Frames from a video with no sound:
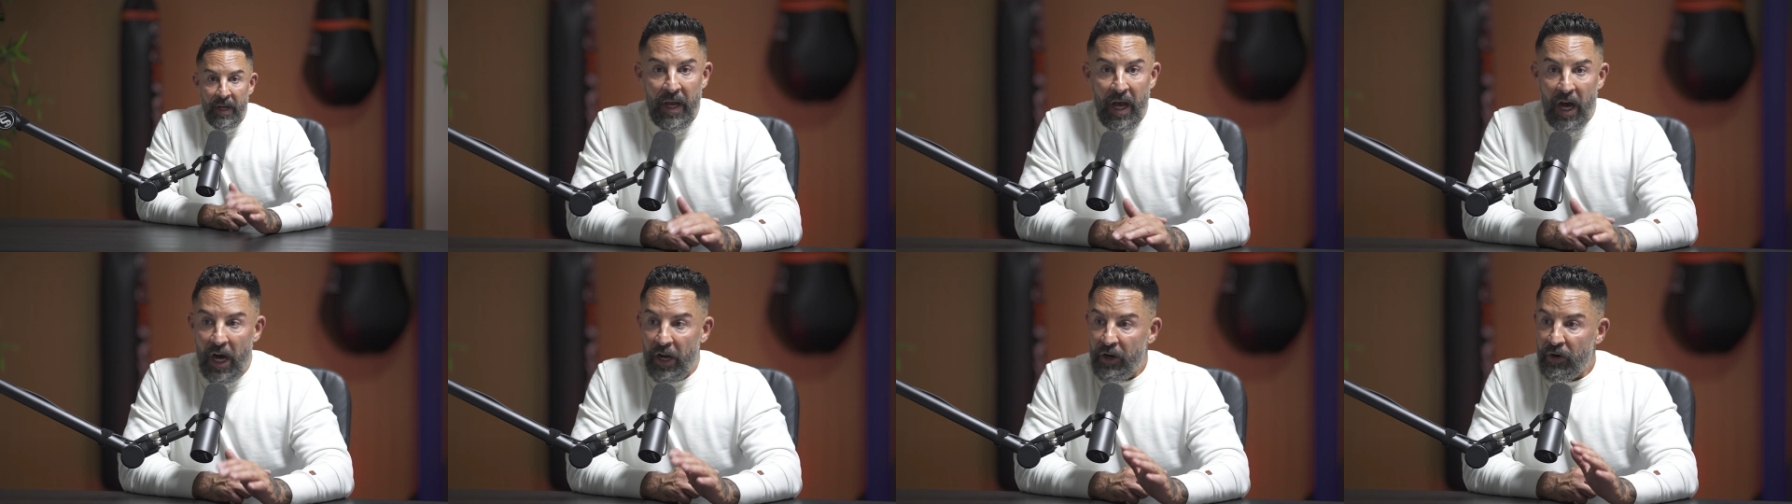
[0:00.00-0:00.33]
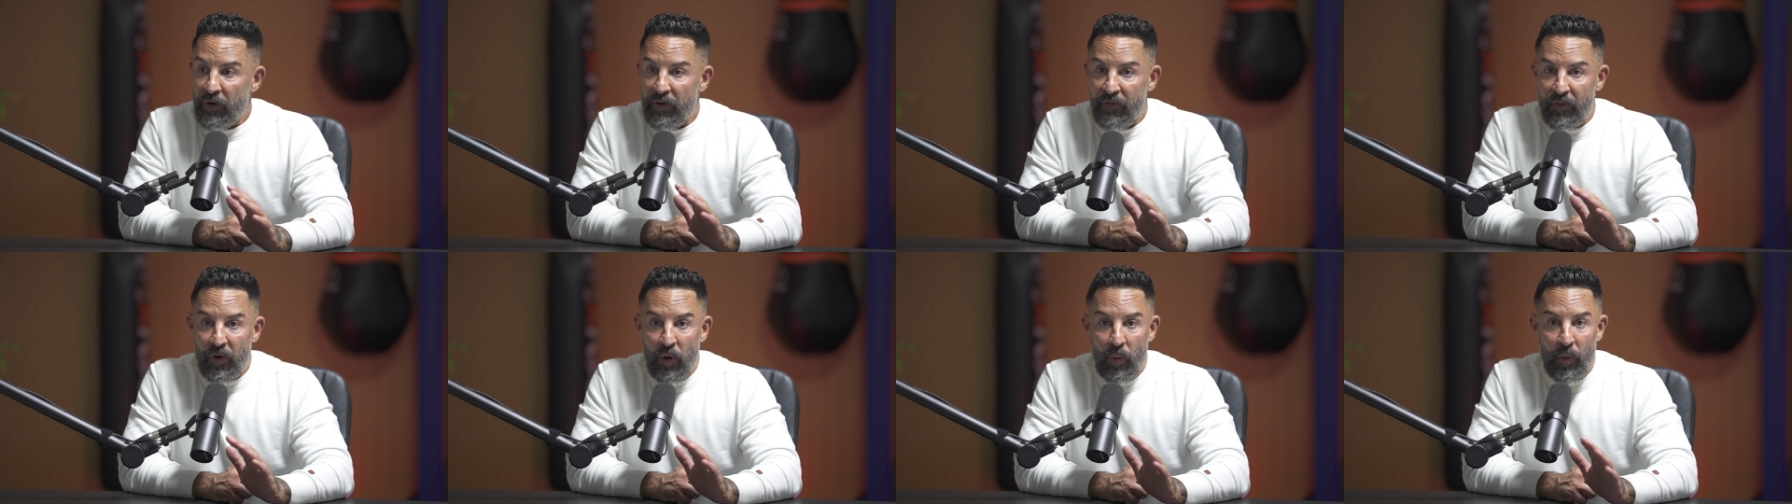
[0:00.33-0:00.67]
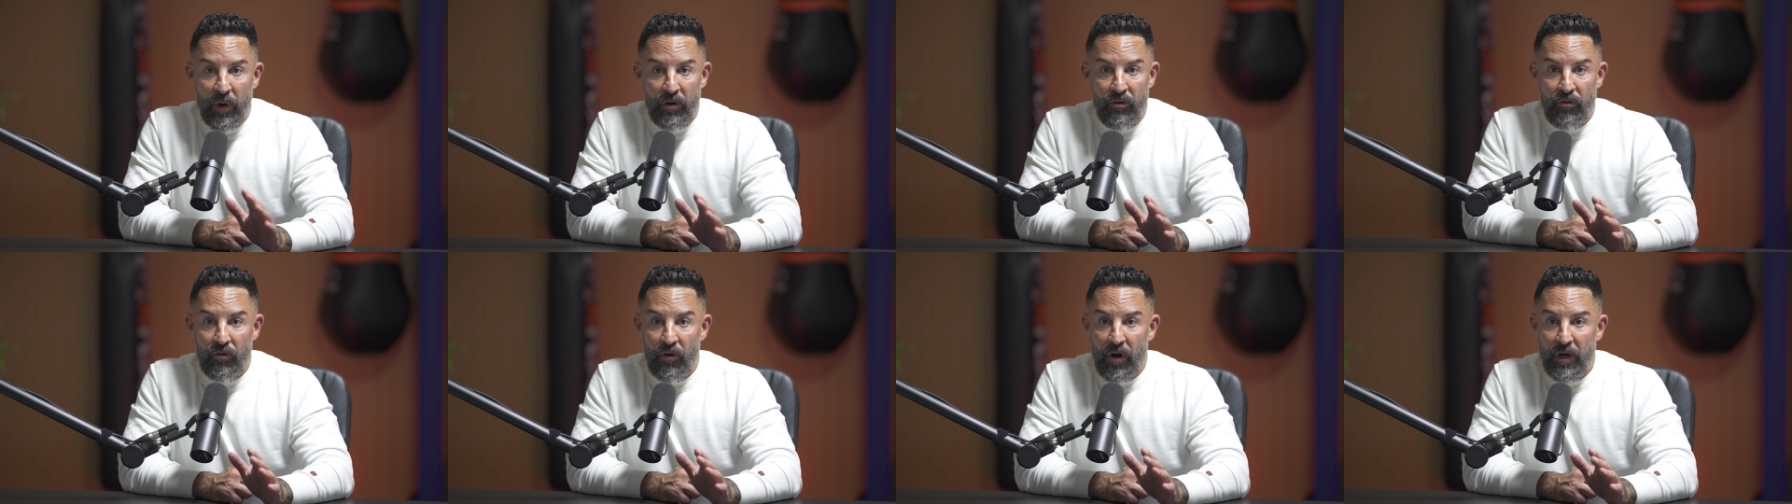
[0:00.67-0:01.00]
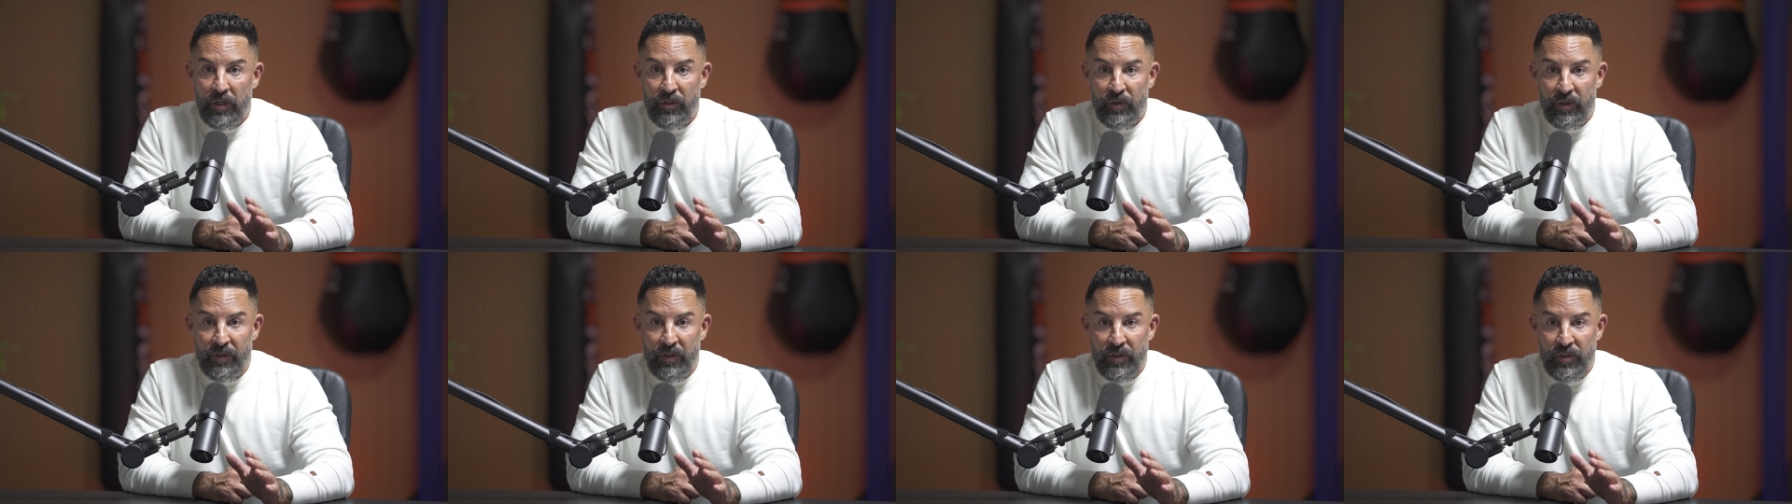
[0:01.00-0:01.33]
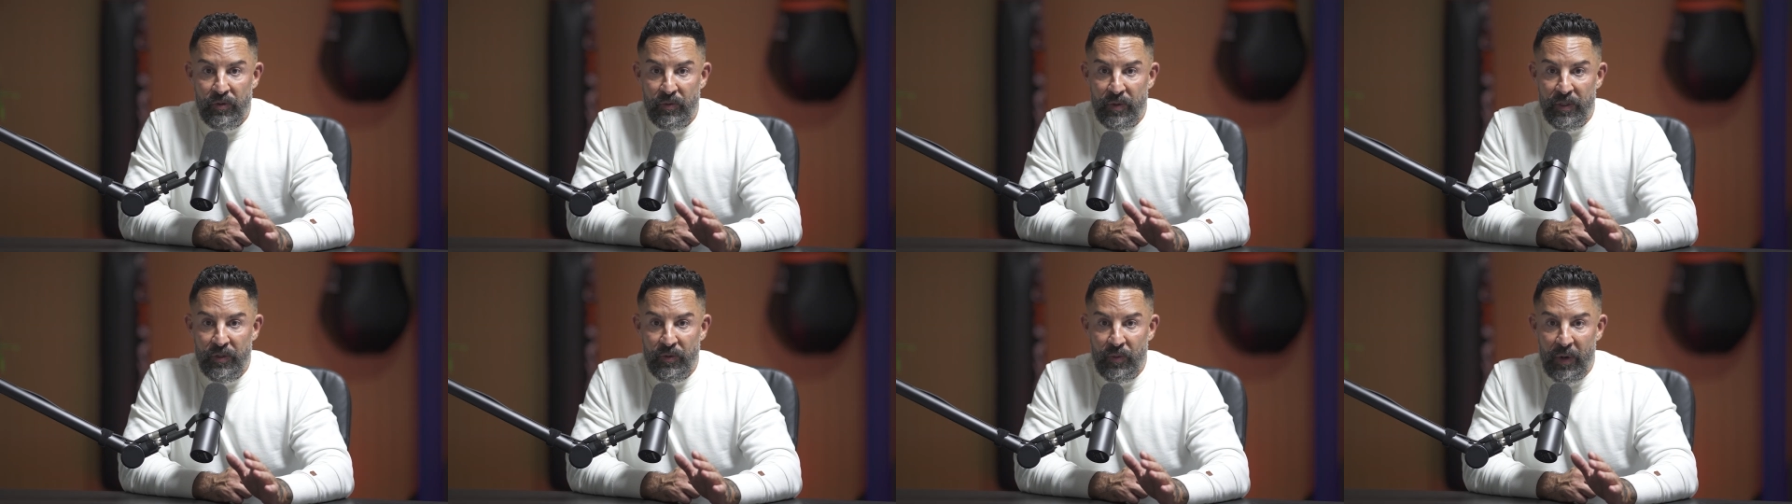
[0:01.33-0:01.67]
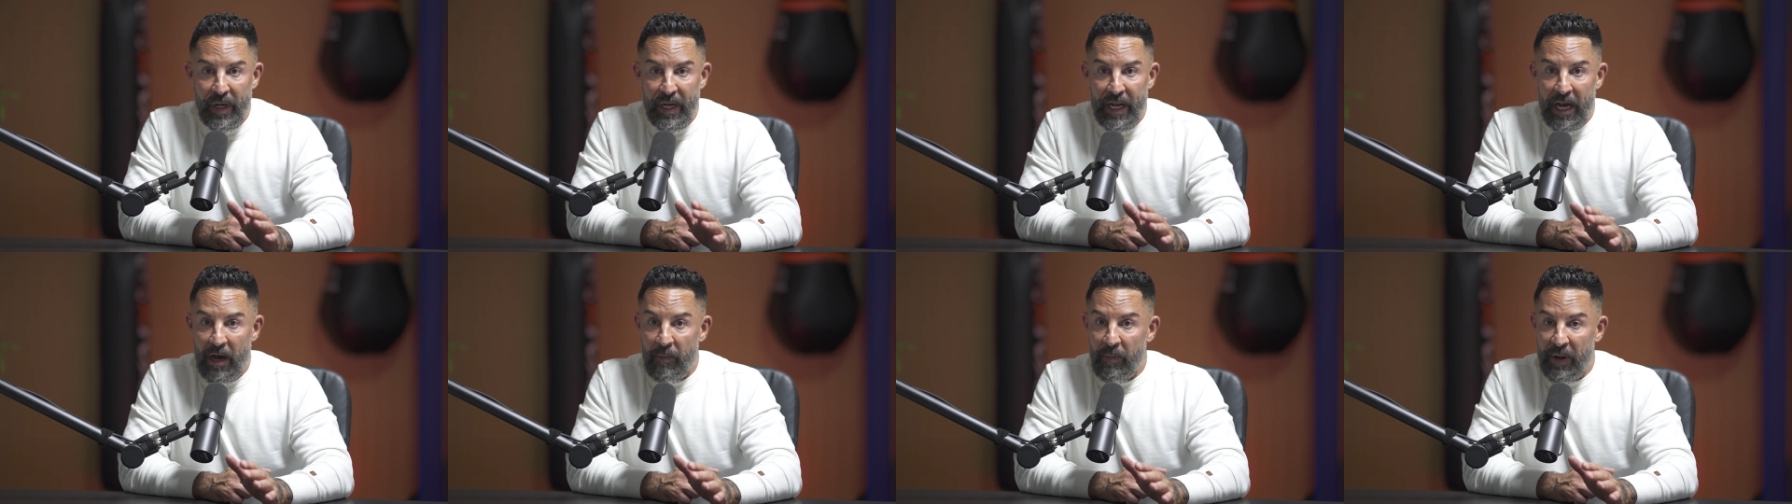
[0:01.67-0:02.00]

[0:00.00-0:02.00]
I don't even know what drugs are on the streets right now,